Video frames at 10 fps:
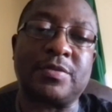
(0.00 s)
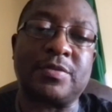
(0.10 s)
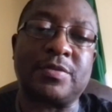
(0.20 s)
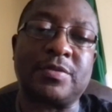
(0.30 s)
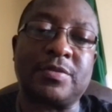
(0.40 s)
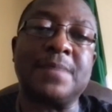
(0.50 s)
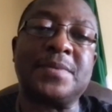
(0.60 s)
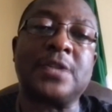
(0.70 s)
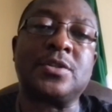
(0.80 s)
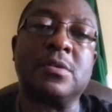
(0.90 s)

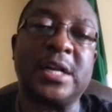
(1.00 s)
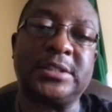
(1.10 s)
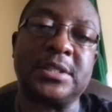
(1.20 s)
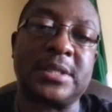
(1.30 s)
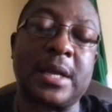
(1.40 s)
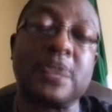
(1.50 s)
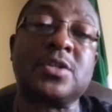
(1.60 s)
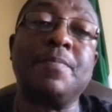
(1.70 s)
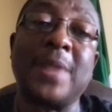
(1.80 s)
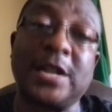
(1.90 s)
attempted to register.
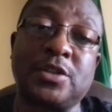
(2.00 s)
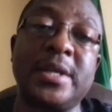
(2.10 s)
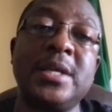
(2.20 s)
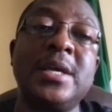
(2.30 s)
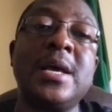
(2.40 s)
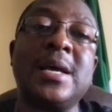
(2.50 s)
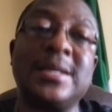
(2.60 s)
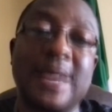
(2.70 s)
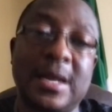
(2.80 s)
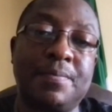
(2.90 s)
Some actually
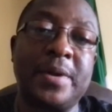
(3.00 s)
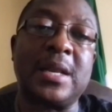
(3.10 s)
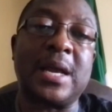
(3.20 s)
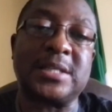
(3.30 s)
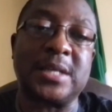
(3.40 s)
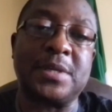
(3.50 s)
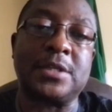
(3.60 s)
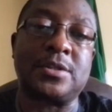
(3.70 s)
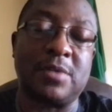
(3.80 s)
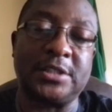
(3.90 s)
deliberately attempted
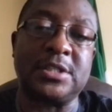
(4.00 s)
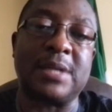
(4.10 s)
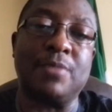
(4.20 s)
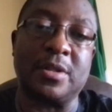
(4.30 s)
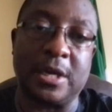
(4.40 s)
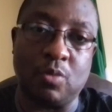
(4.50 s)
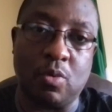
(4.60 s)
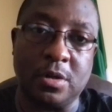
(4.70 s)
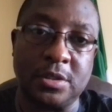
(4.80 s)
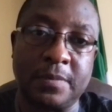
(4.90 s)
to register more than
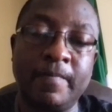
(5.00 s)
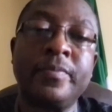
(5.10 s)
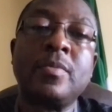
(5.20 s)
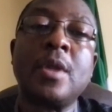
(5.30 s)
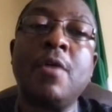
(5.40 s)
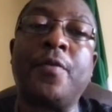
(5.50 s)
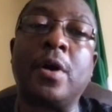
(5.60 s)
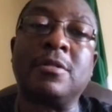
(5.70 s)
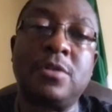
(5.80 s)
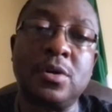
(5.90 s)
once.
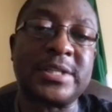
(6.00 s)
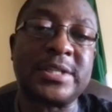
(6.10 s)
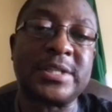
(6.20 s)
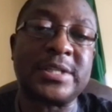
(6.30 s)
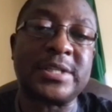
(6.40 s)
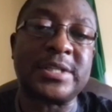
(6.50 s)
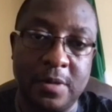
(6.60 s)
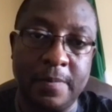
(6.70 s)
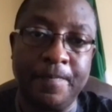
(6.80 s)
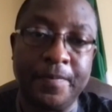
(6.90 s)
For those kind of
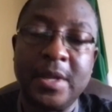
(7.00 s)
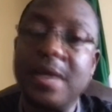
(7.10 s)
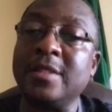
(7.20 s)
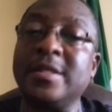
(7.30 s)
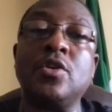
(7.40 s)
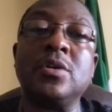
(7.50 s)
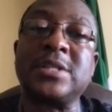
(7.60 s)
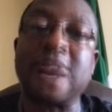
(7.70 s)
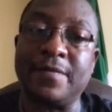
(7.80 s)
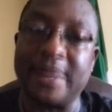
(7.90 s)
people, they don't
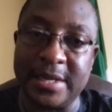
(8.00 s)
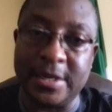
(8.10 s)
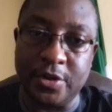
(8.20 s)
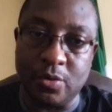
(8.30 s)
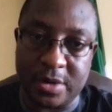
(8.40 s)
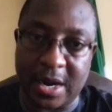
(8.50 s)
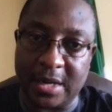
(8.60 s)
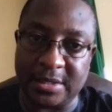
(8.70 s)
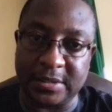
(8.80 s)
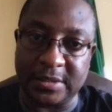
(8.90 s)
have any new cards.